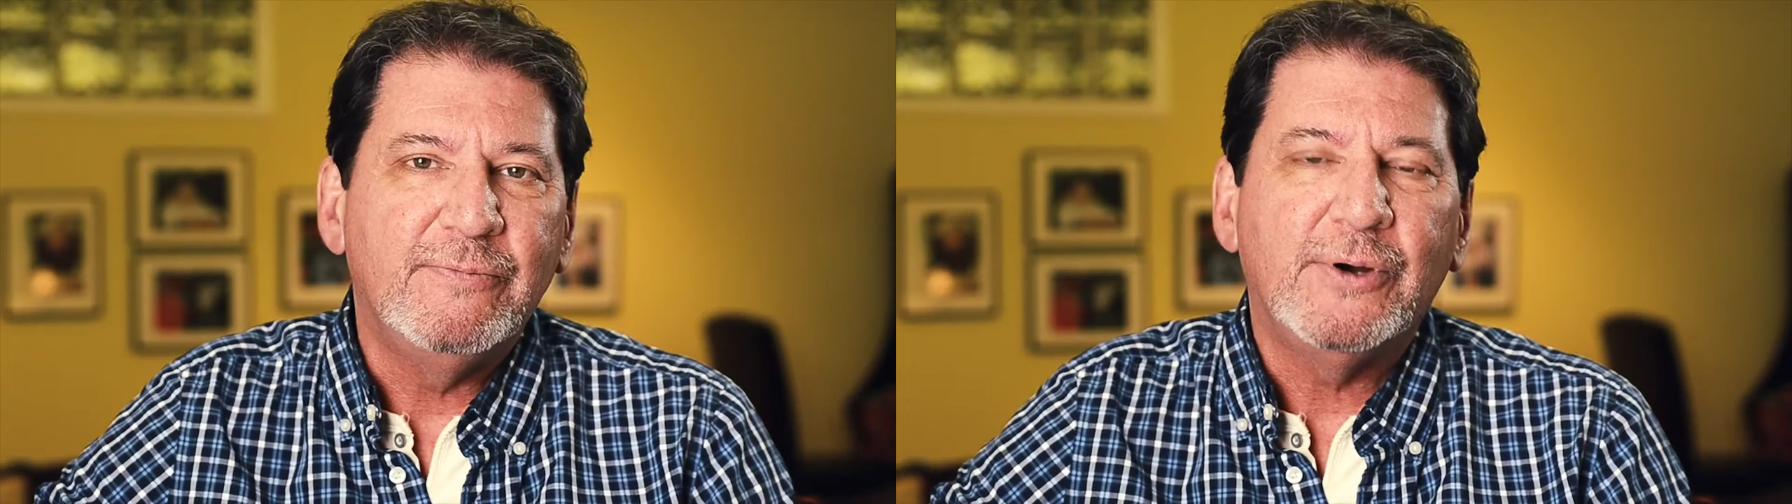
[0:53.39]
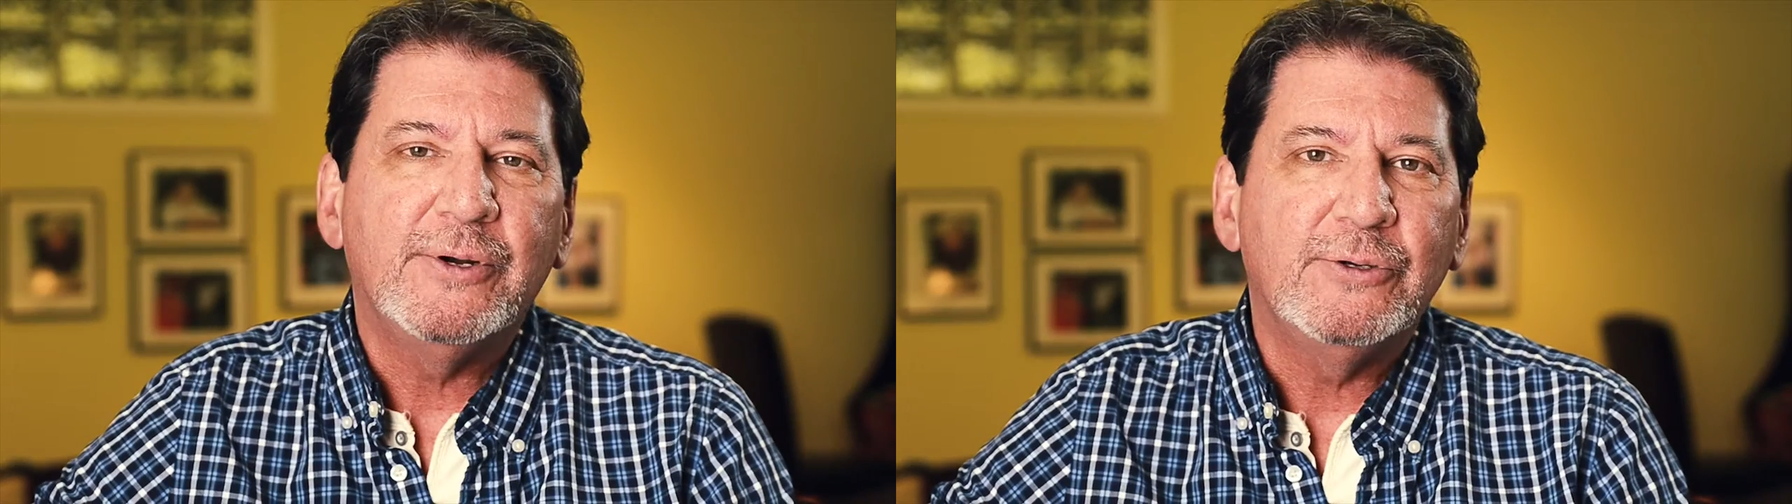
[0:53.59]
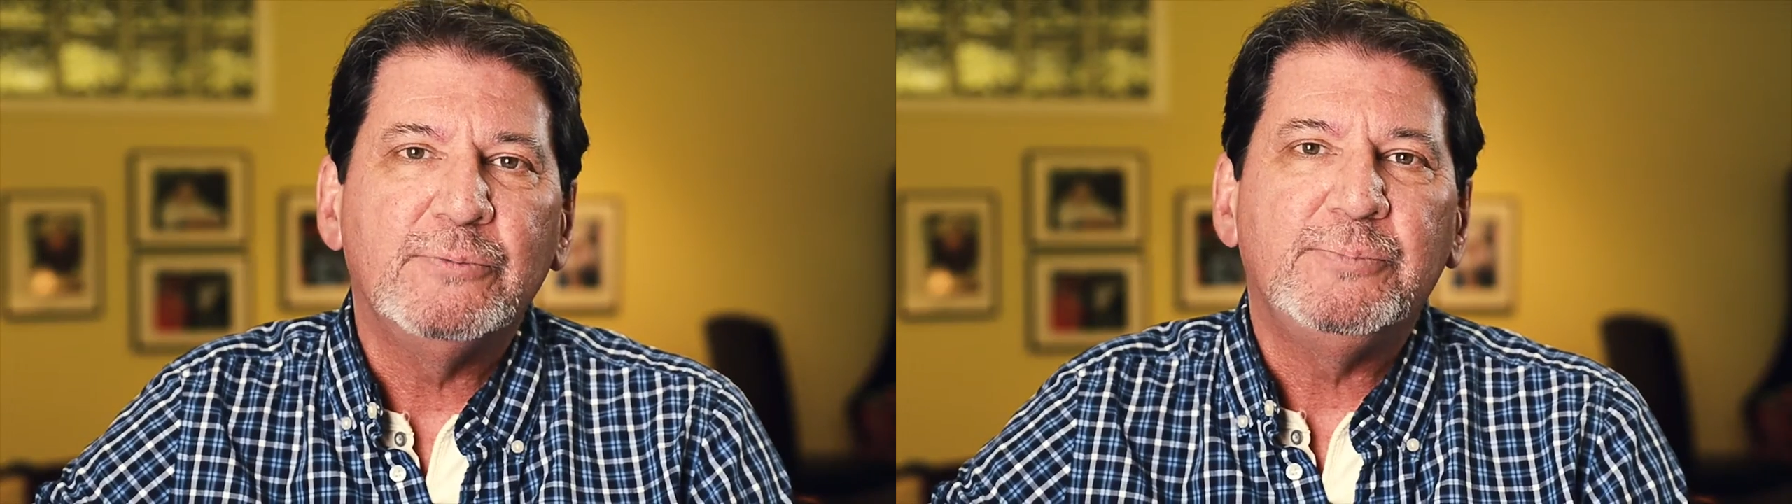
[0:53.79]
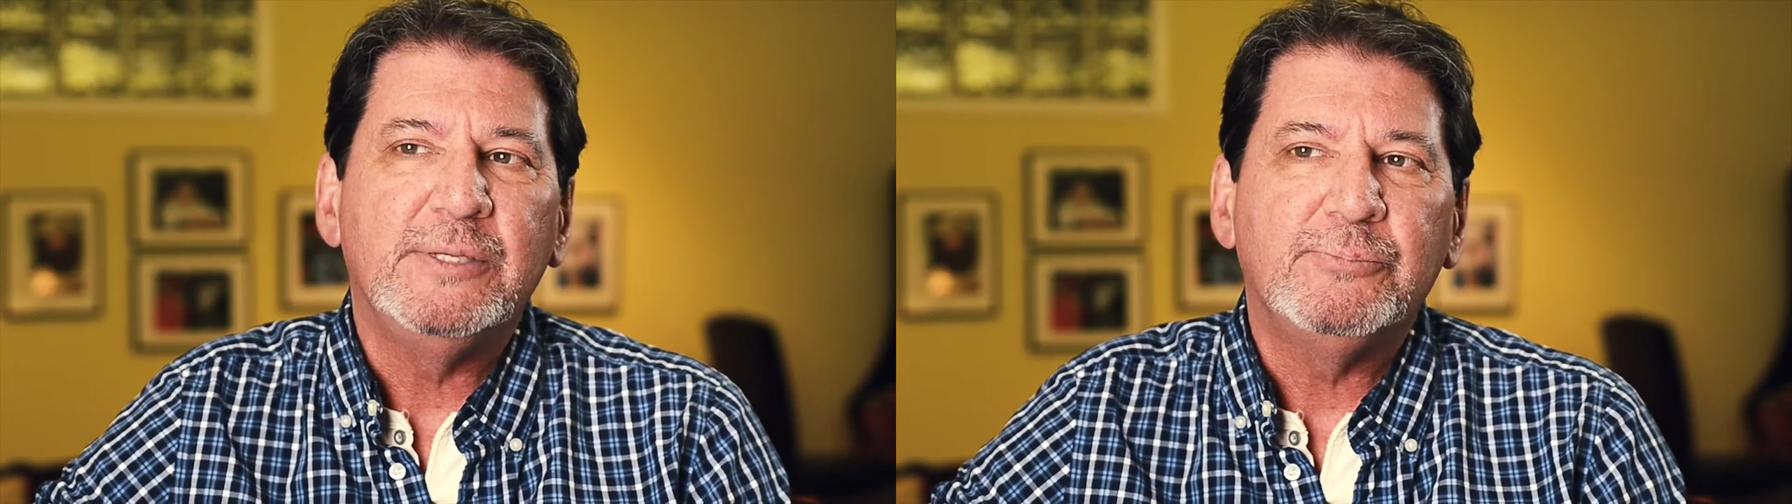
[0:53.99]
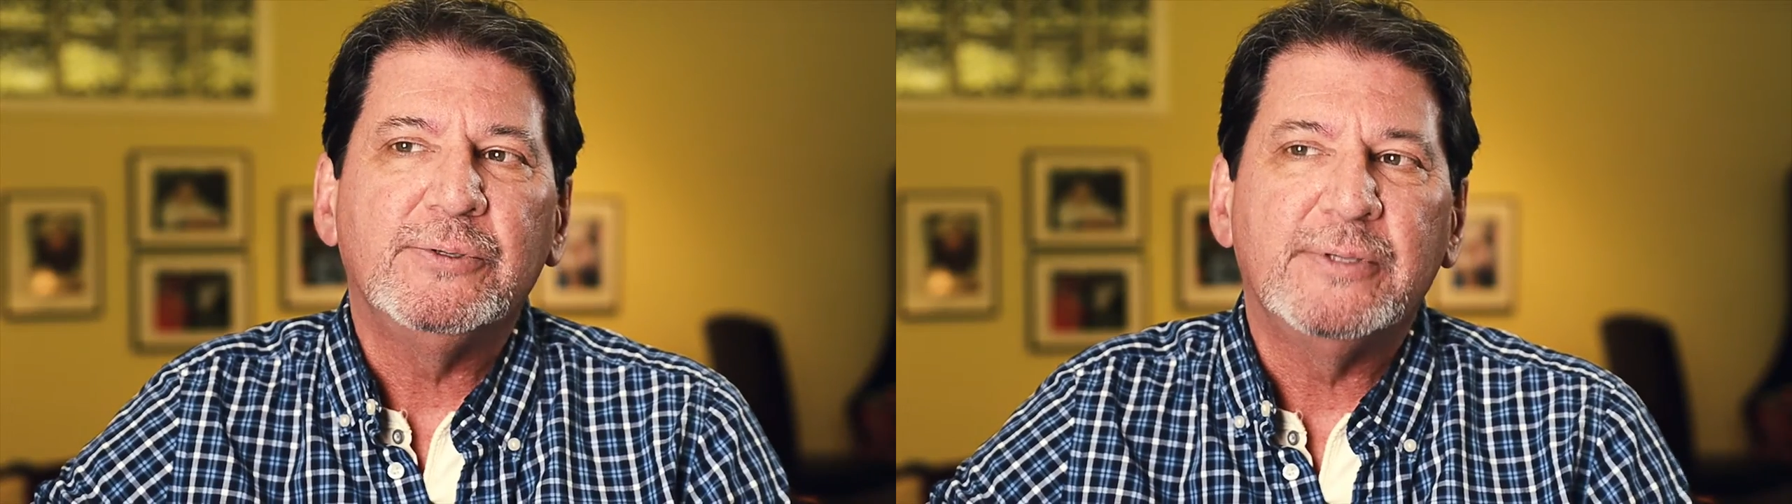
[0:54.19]
very good
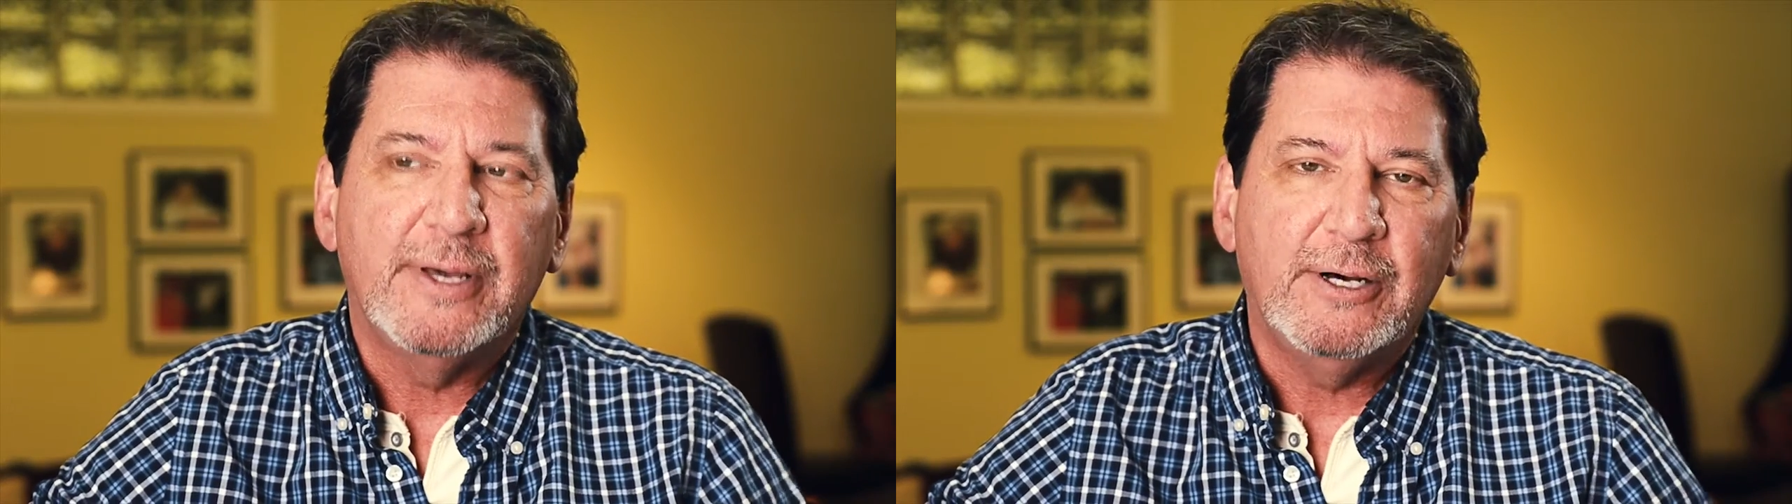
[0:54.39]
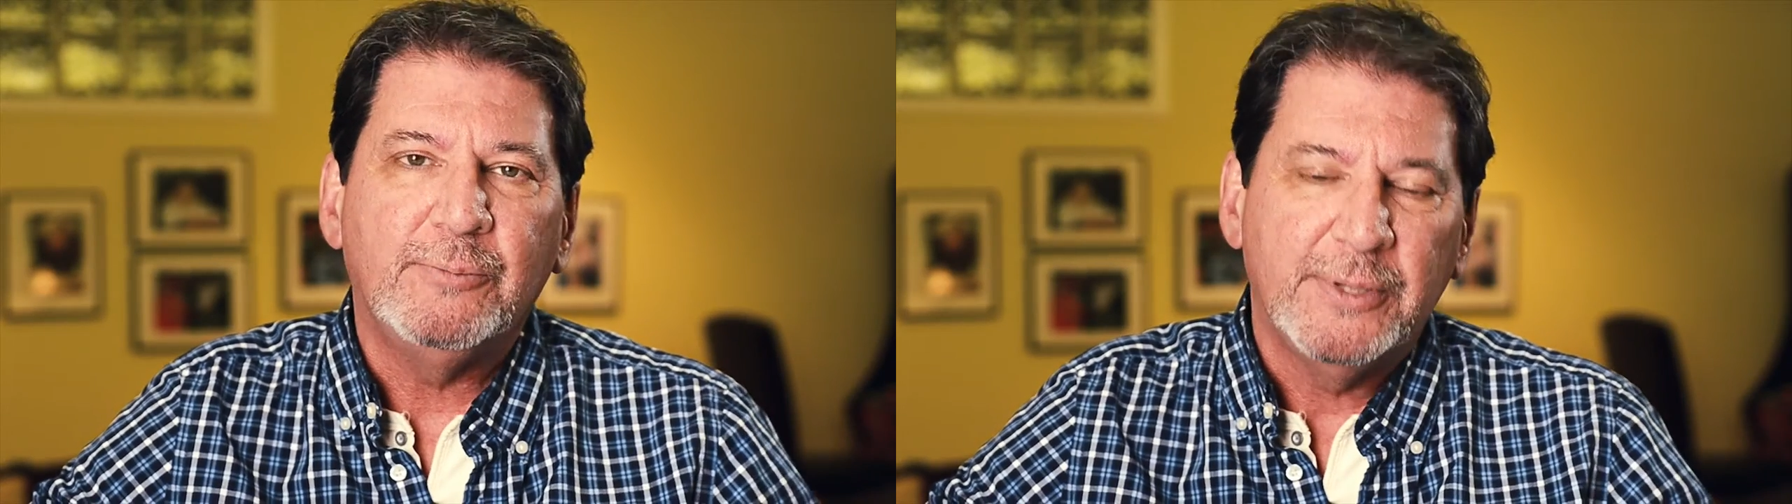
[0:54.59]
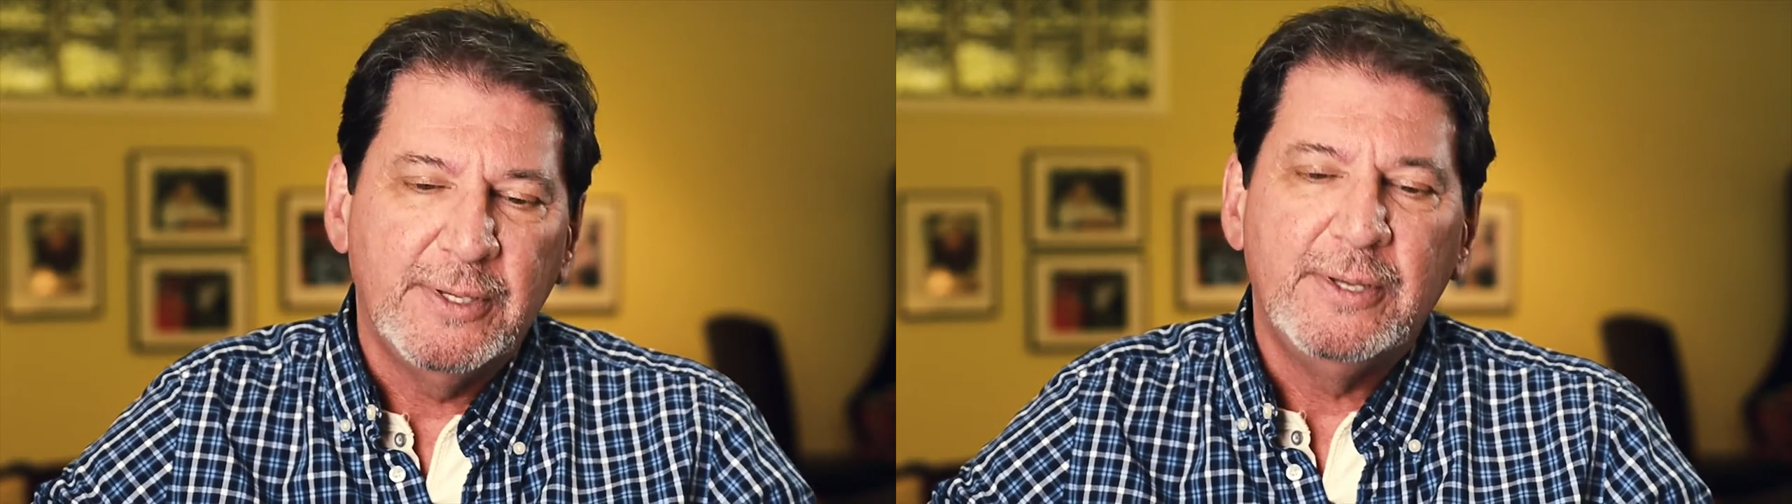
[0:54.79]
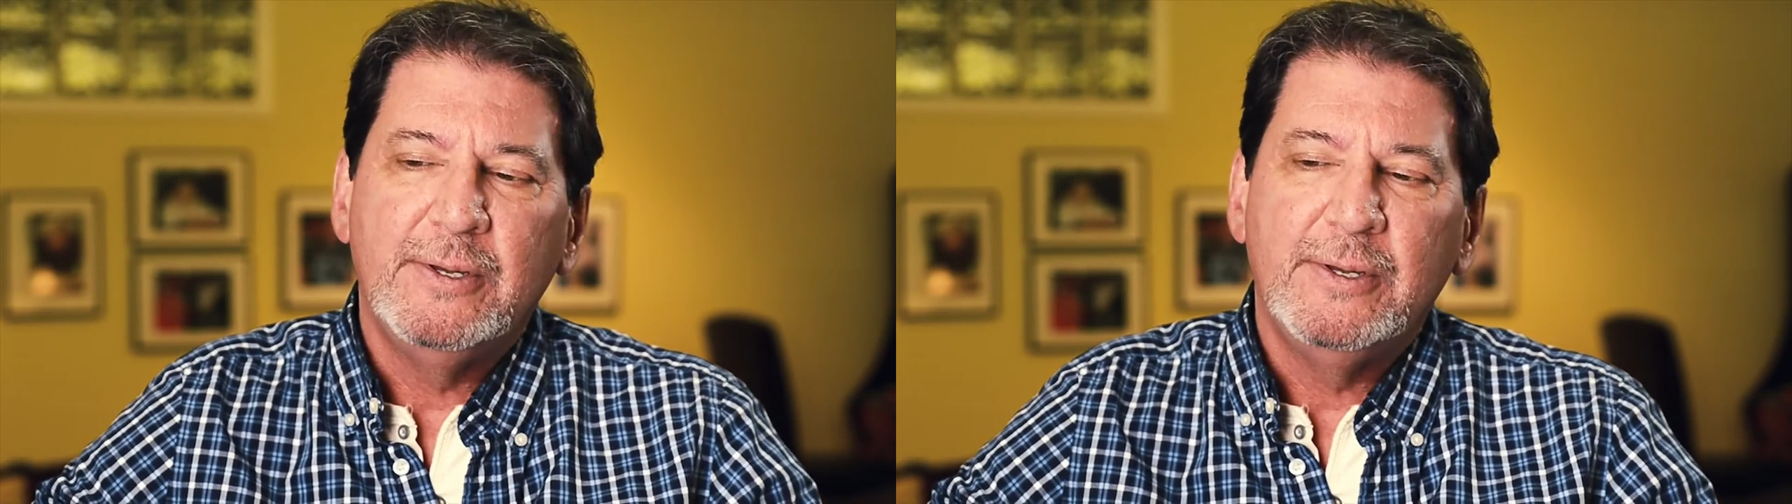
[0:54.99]
people to help